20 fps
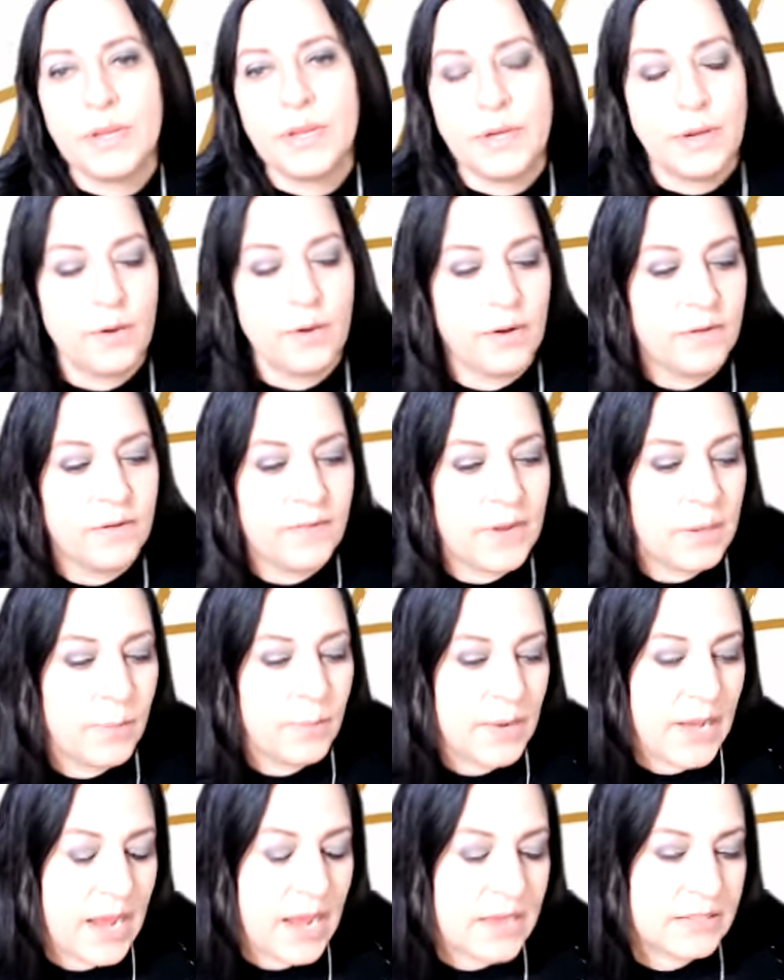and if
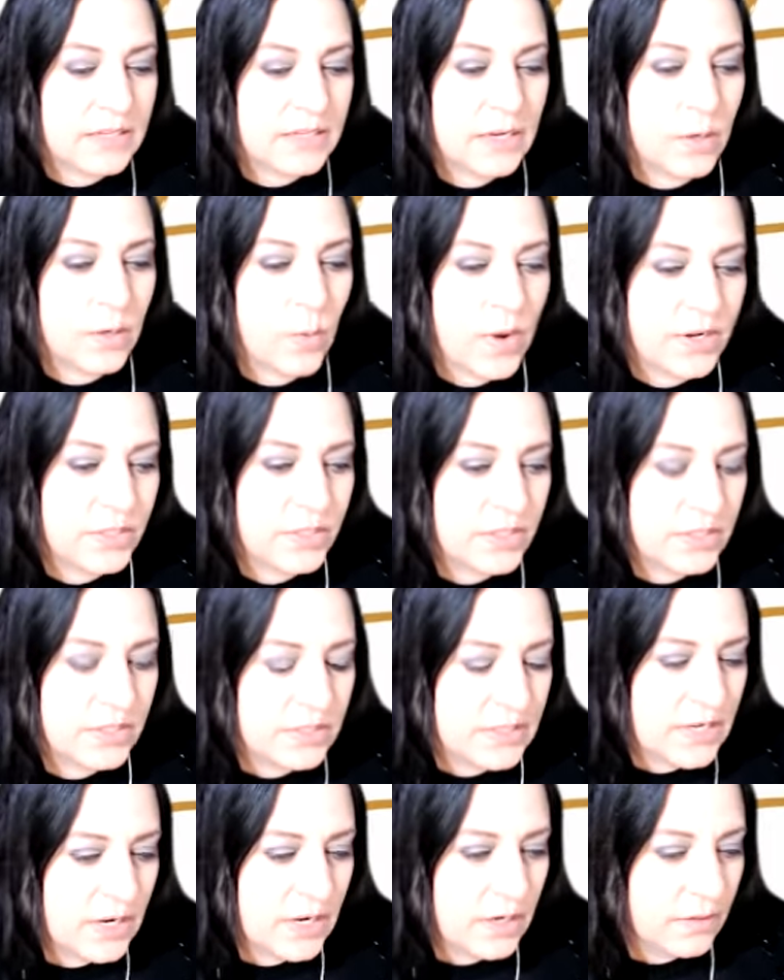anybody has any
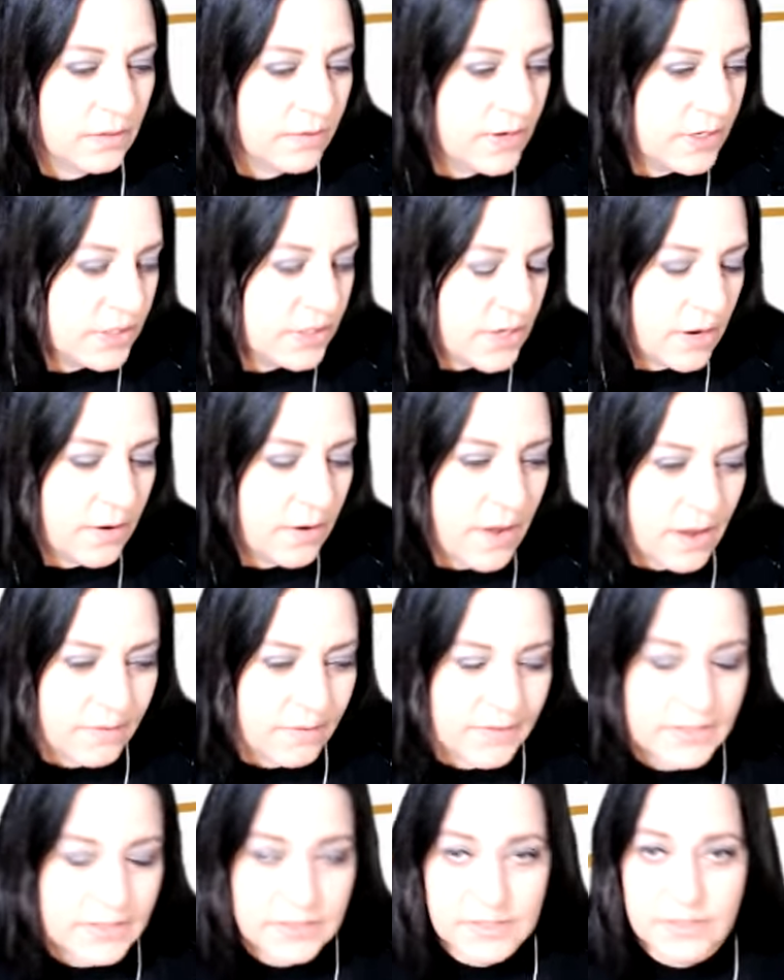questions, they can reach out
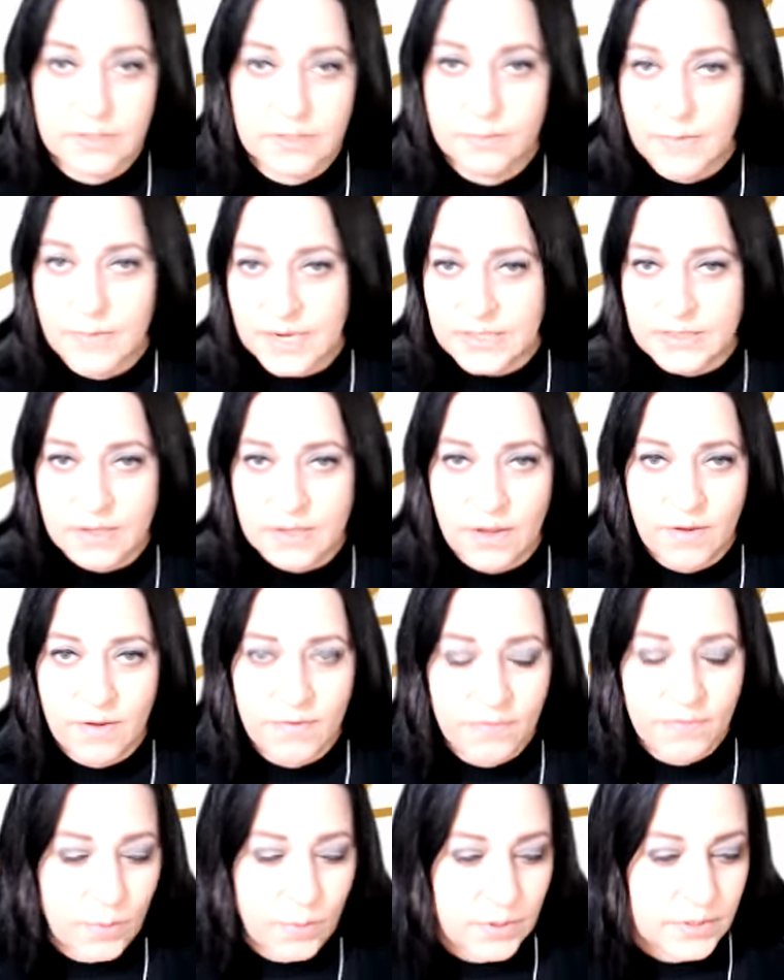obviously to
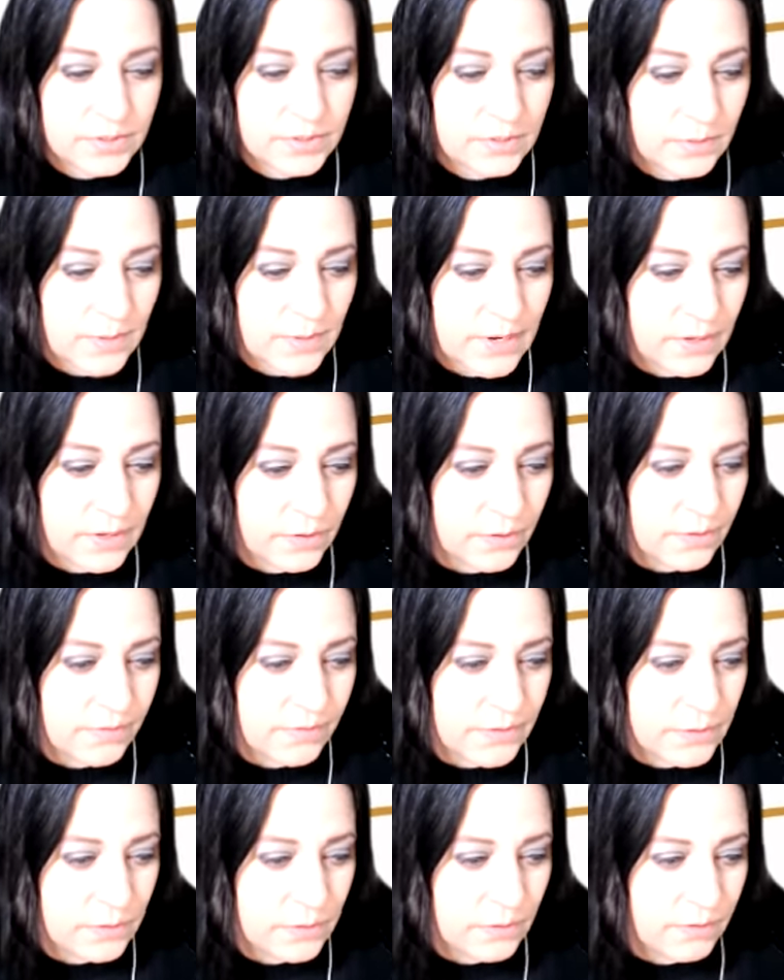myself or to either of
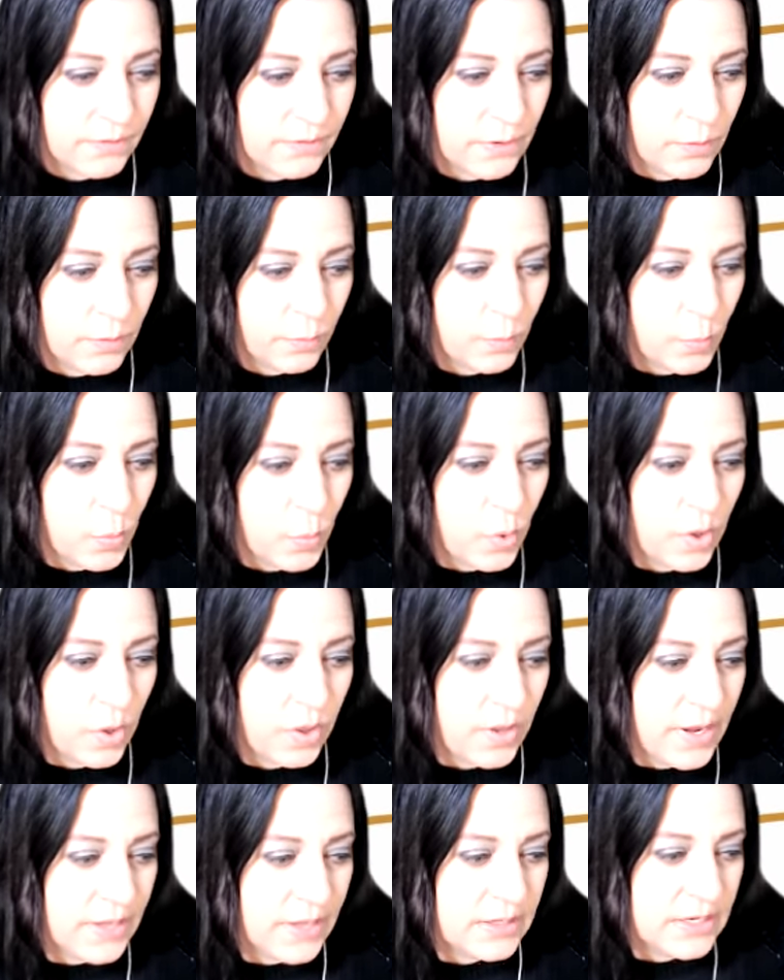the two of you, and
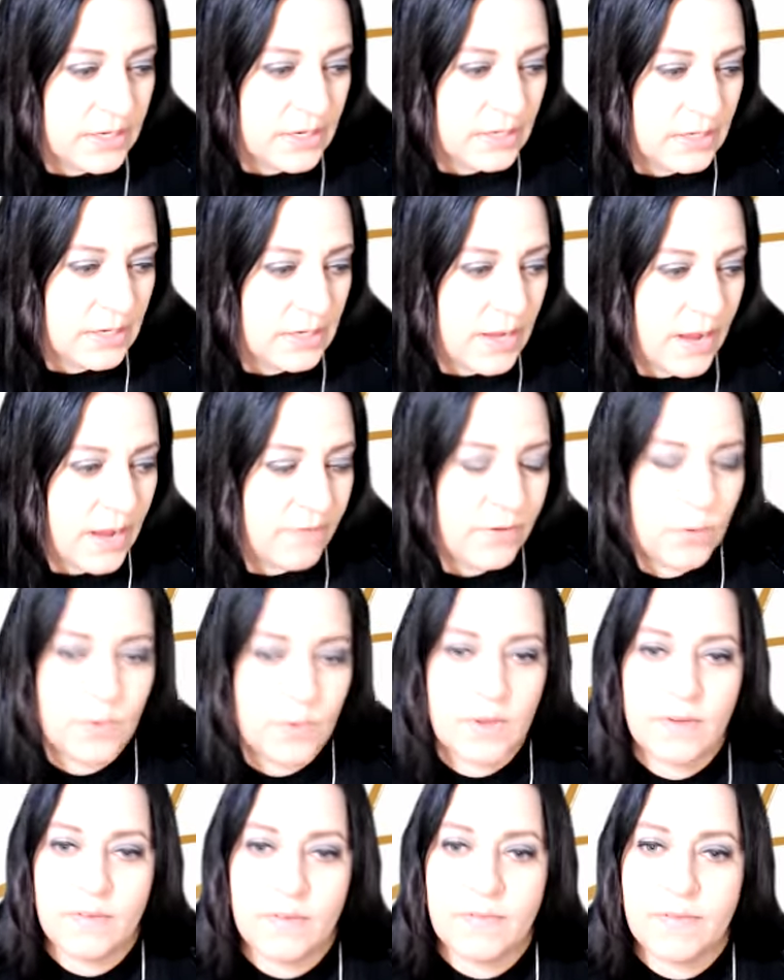we'll at the end have you
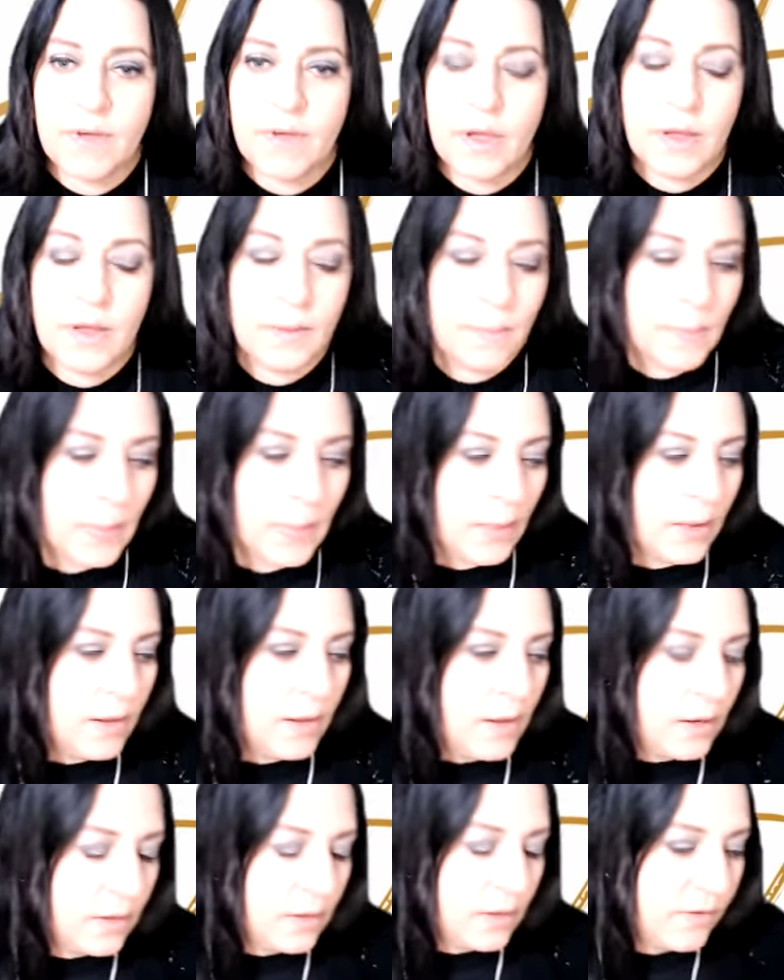give
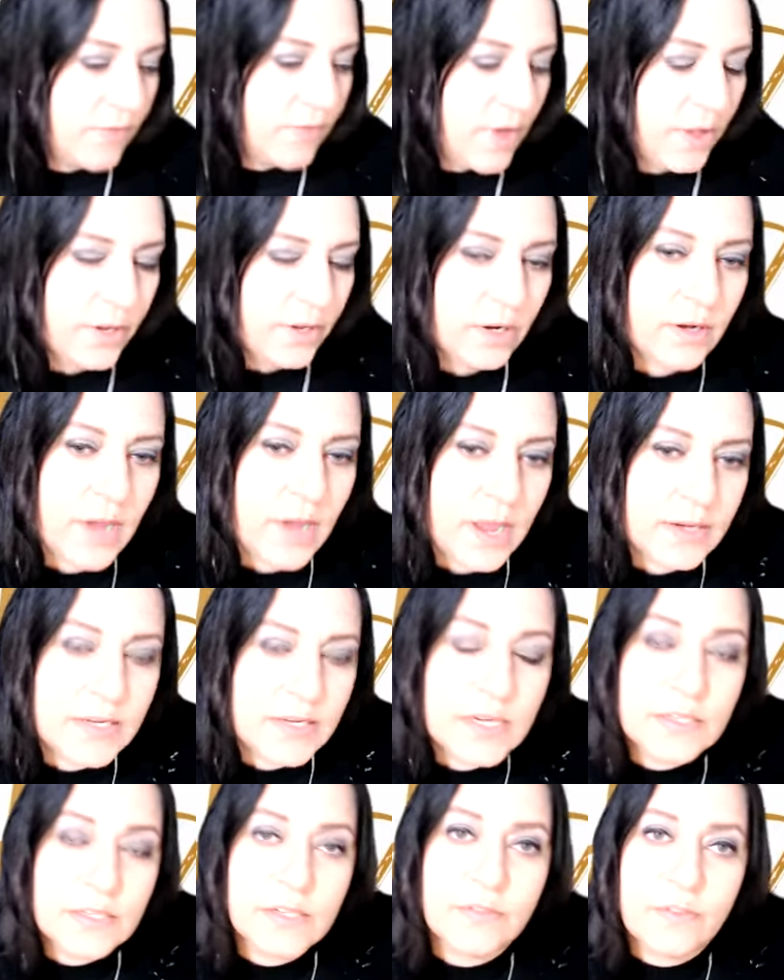all your
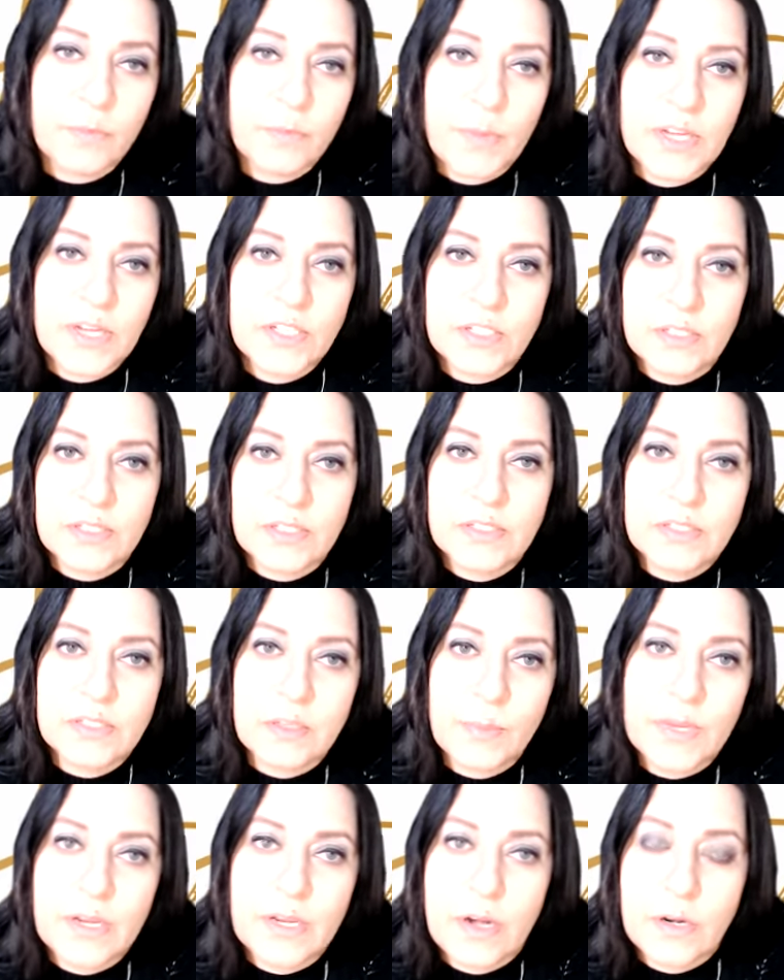contact information that is
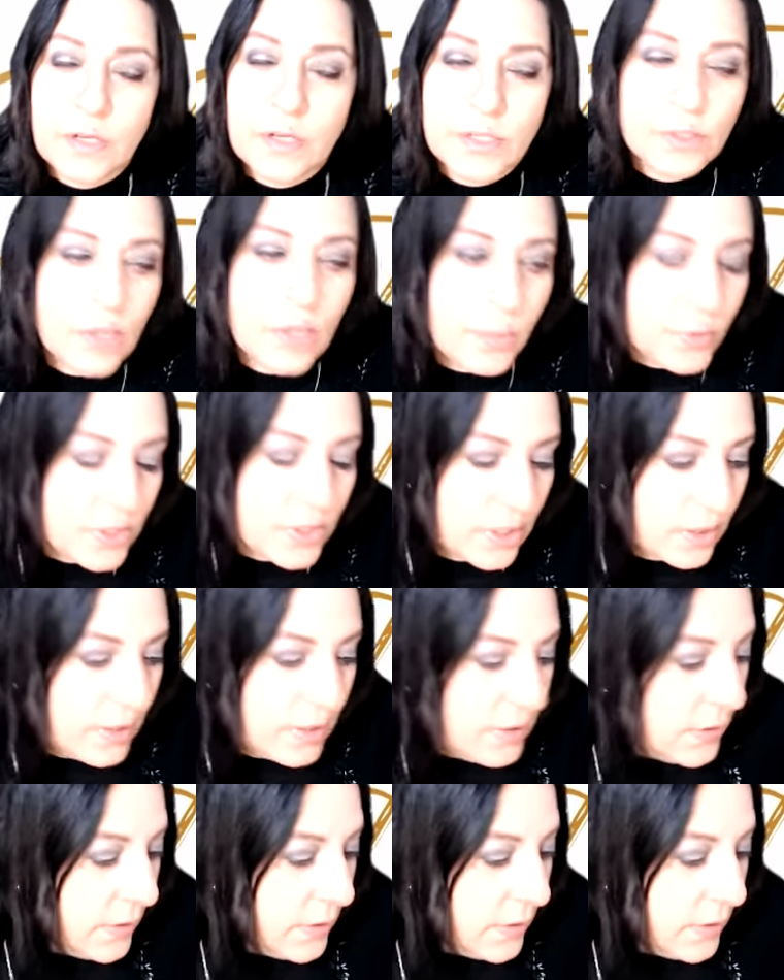going to be in our description.